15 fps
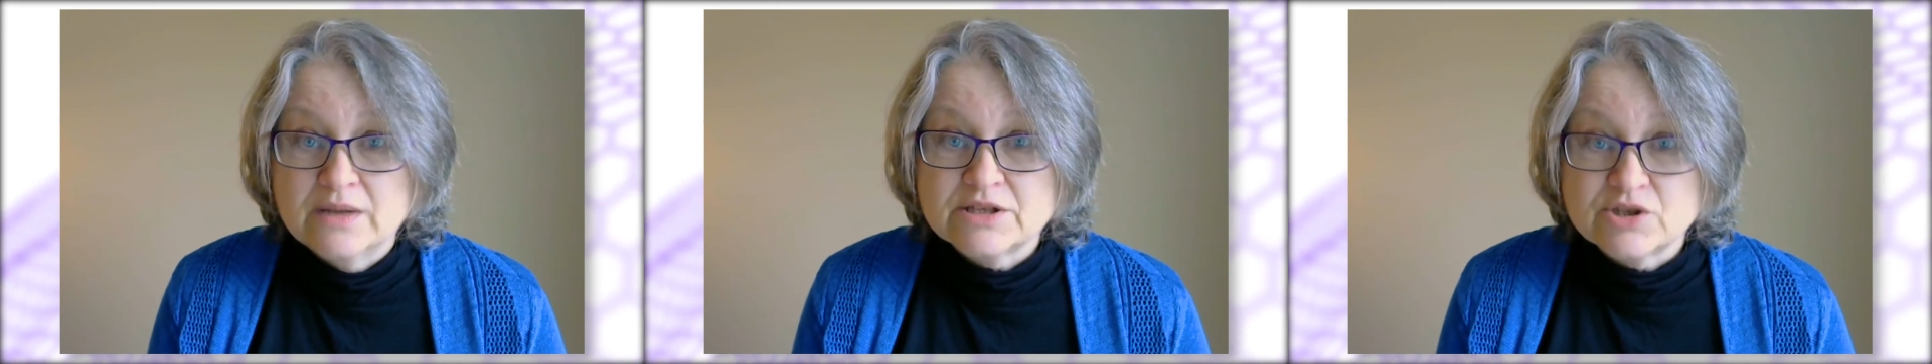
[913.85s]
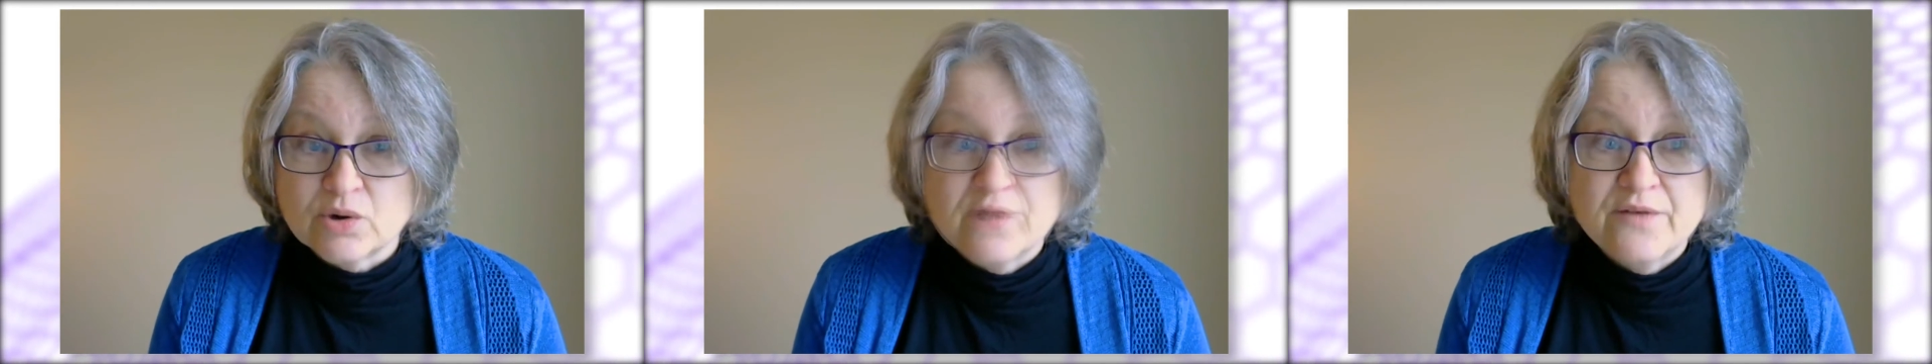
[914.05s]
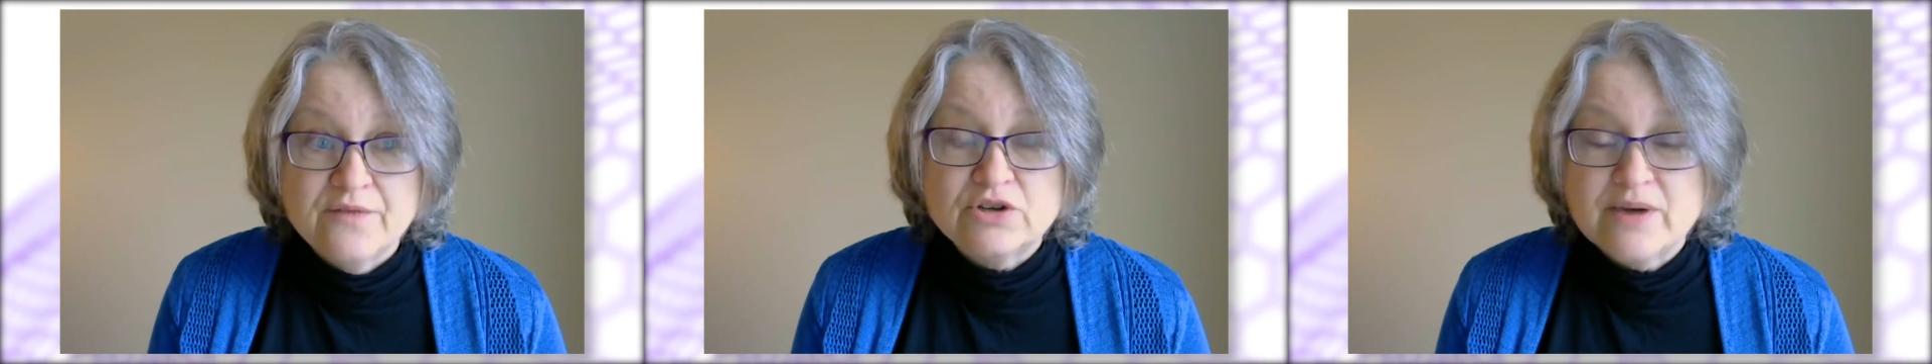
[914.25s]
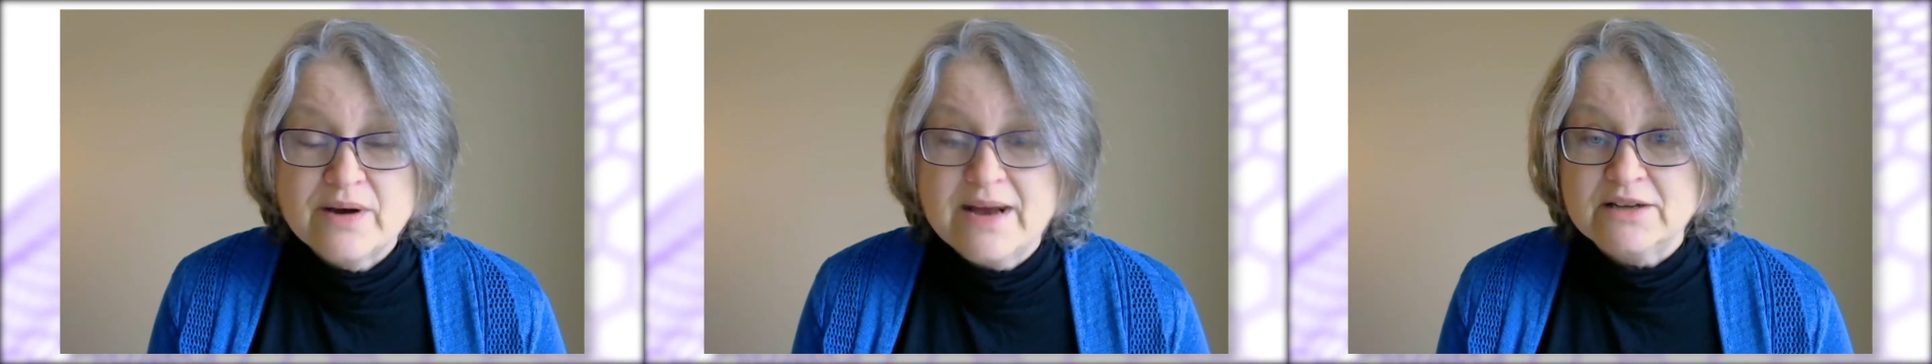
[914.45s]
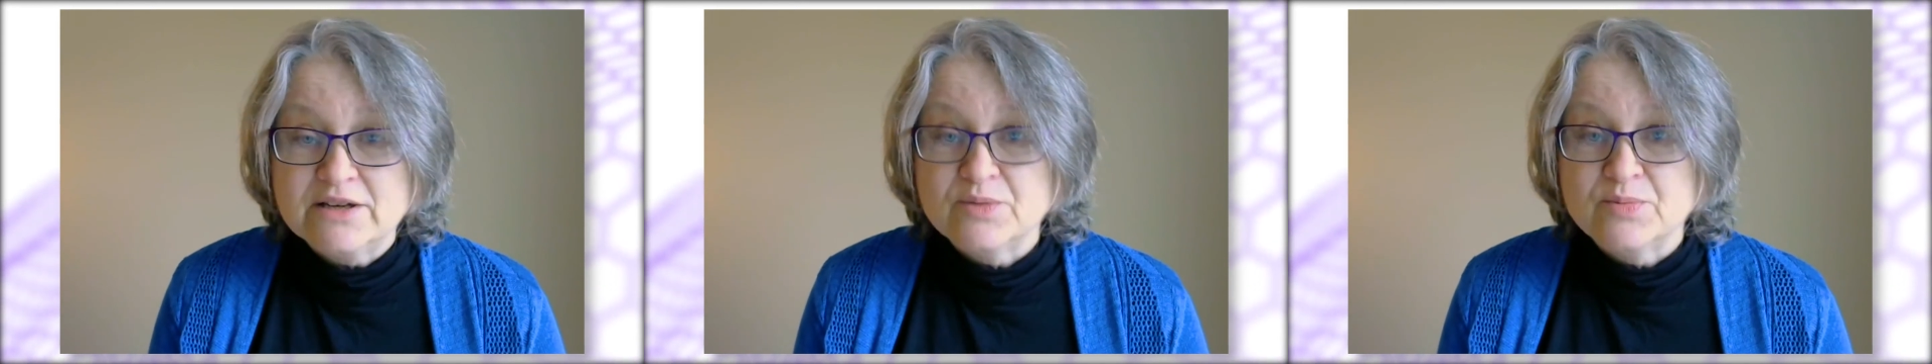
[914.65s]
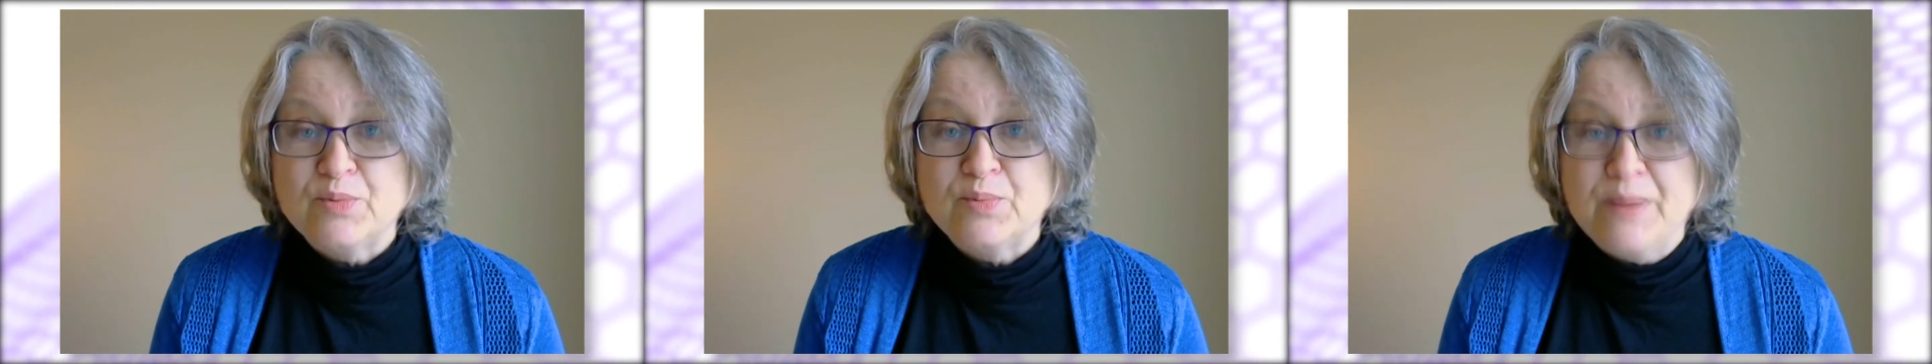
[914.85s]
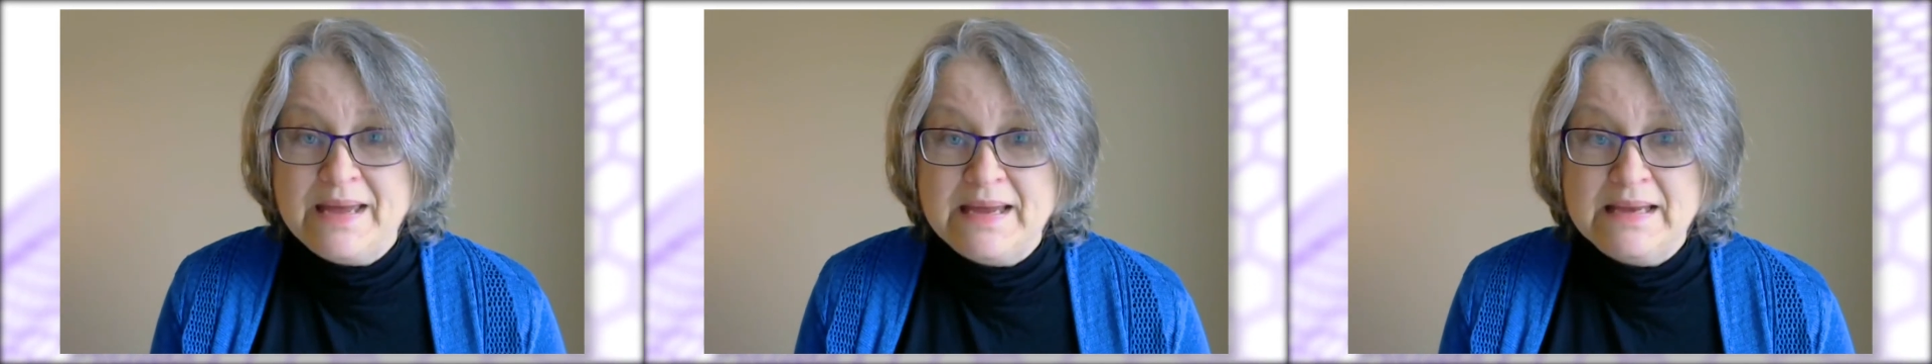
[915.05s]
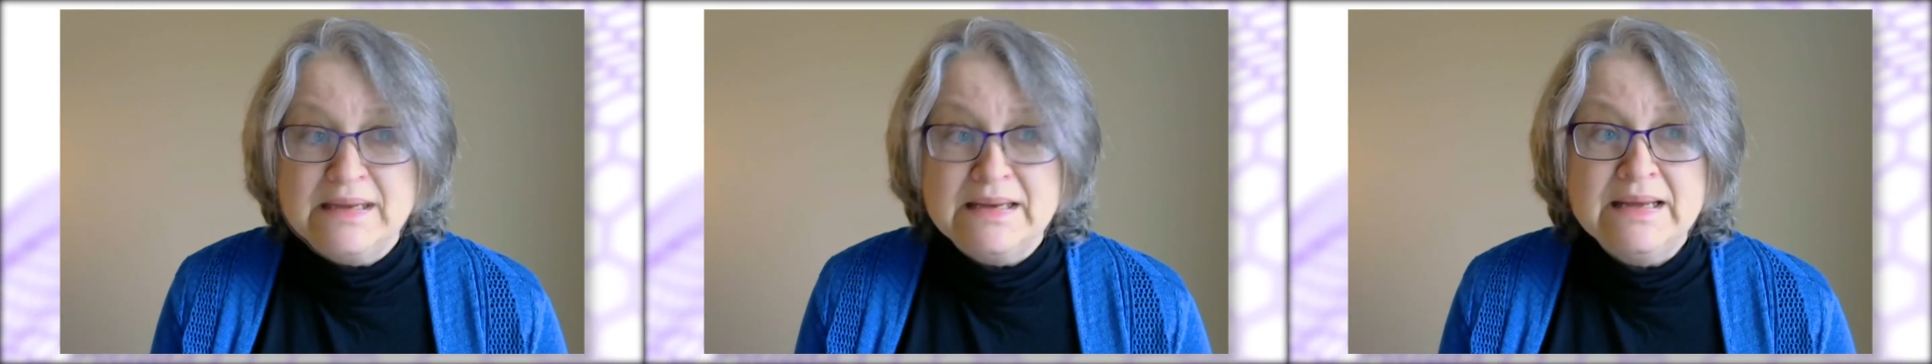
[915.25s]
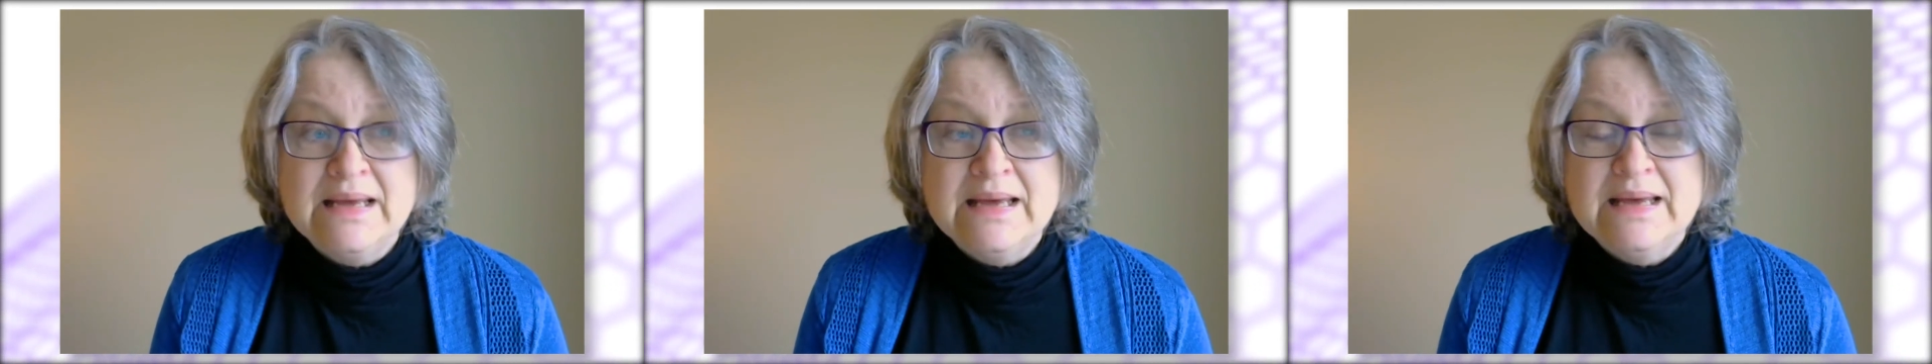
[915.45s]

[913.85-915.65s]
story of intractable pain